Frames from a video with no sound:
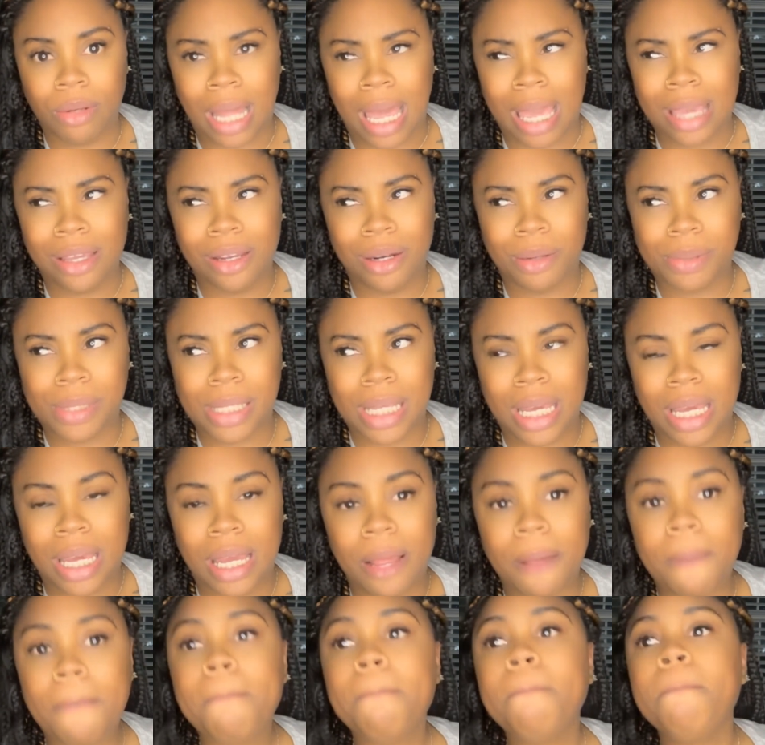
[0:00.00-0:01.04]
Like, you know what
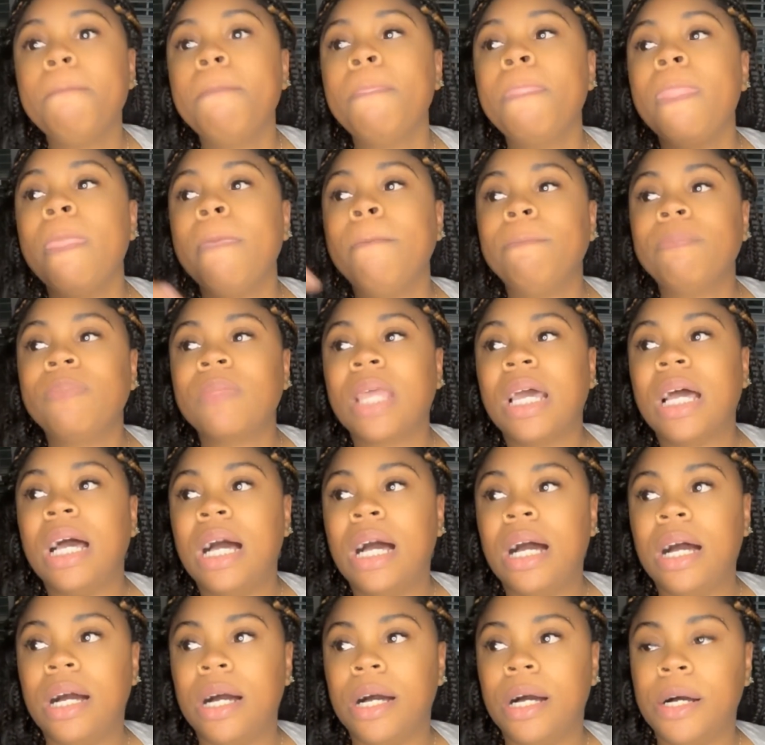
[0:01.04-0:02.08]
I'm
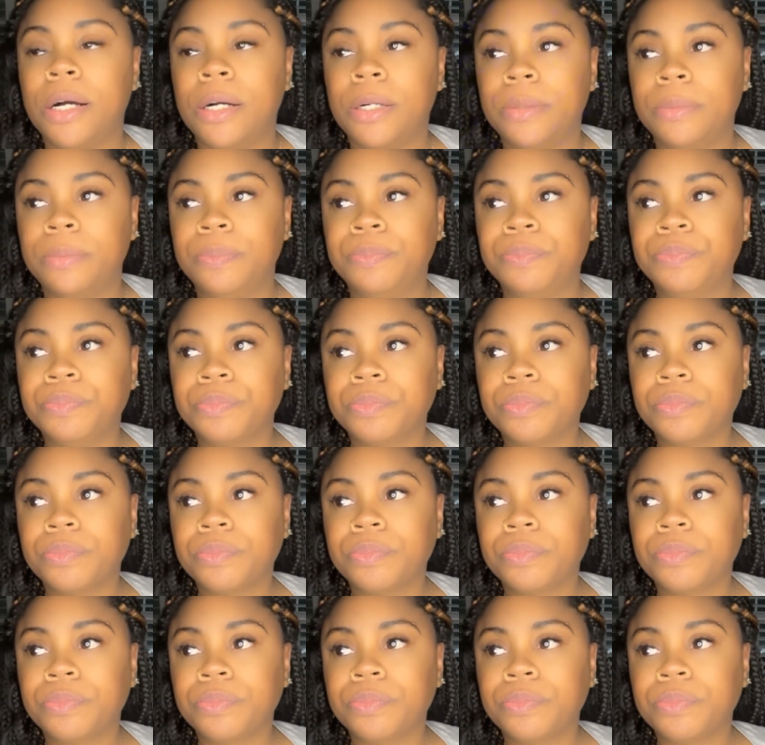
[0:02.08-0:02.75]
saying?